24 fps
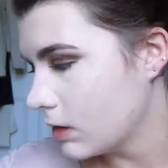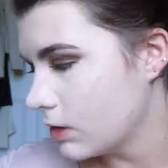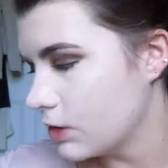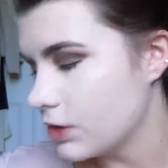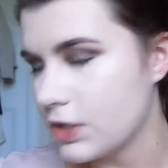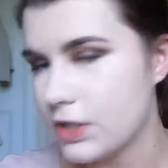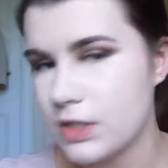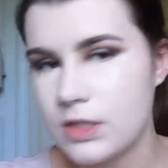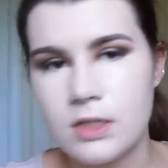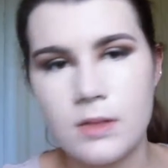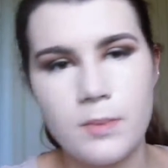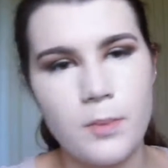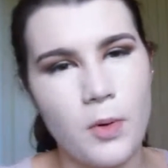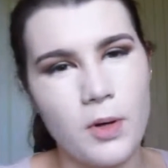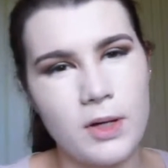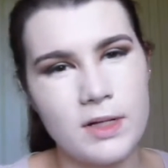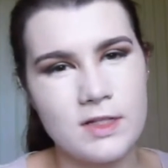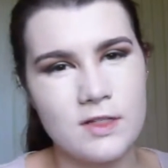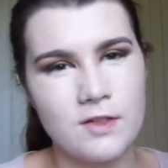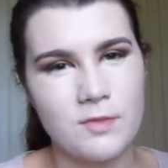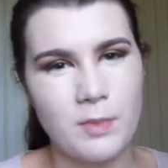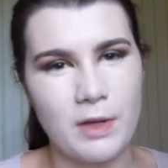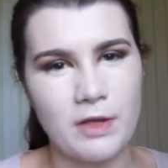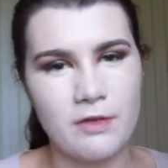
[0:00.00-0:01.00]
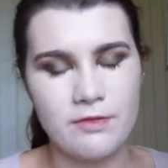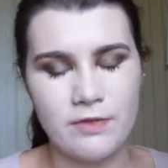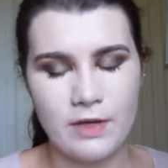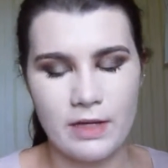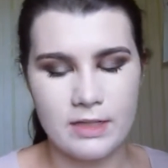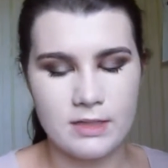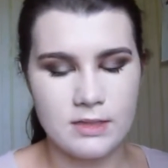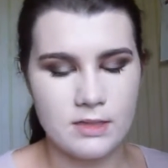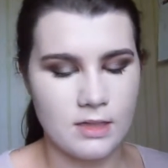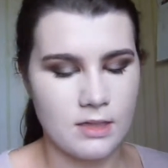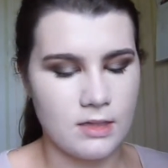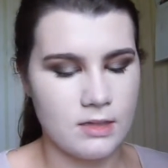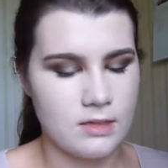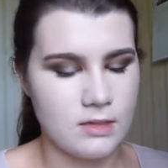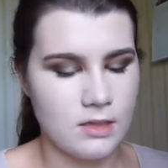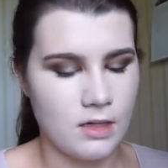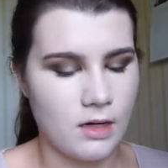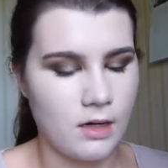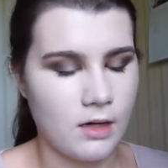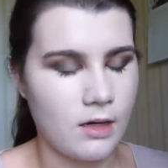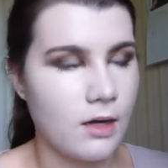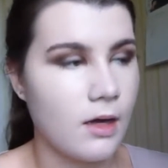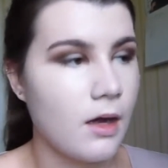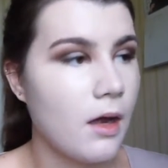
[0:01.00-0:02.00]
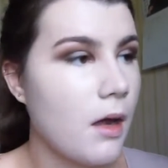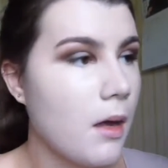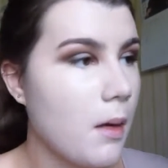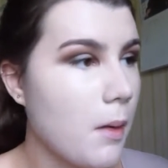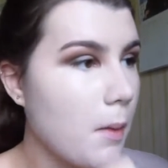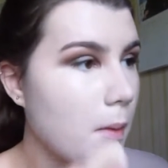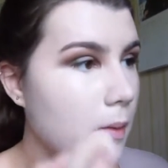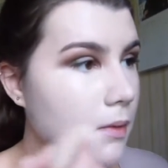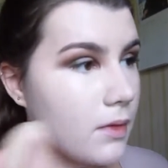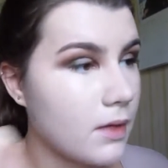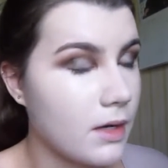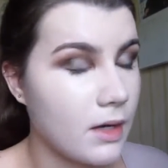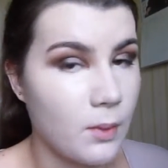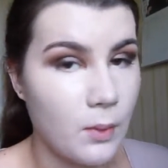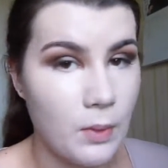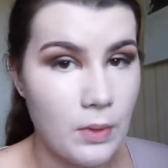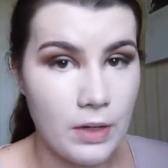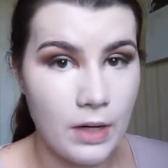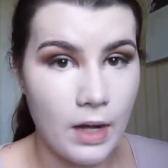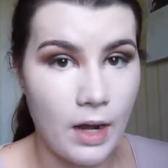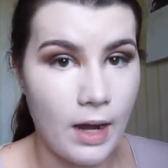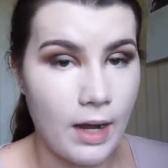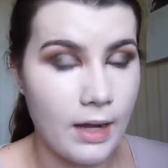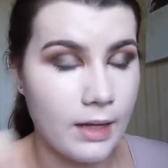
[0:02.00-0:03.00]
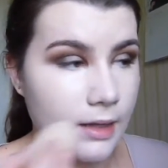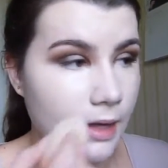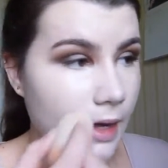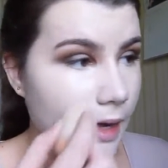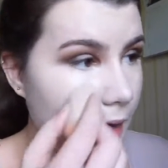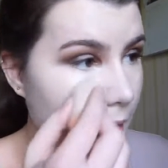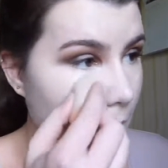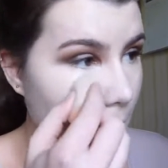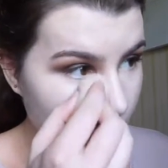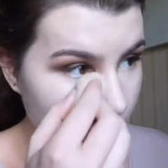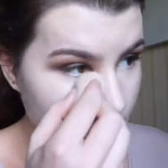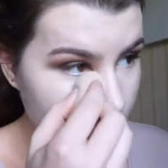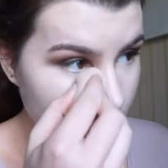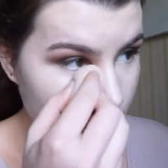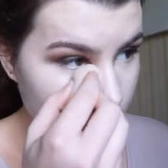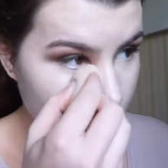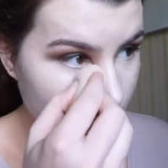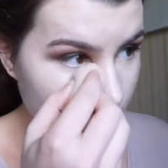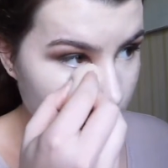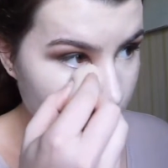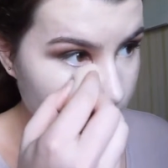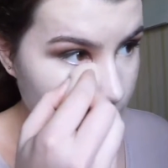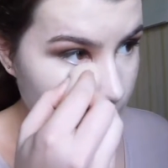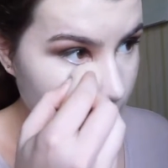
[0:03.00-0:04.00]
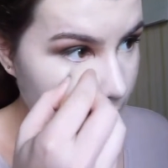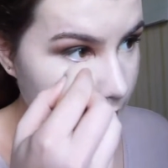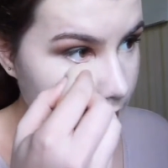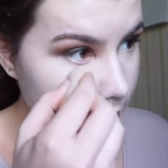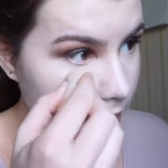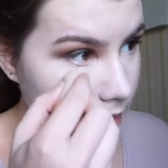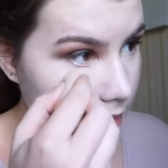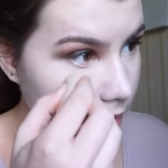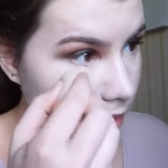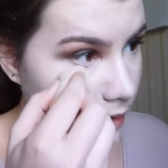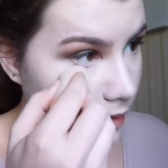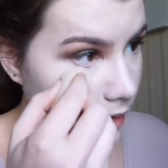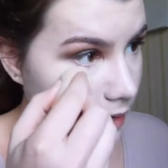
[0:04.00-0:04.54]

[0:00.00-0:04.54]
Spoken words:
Just the points of my face that are darker that I want to highlight. And then I'm going to blend it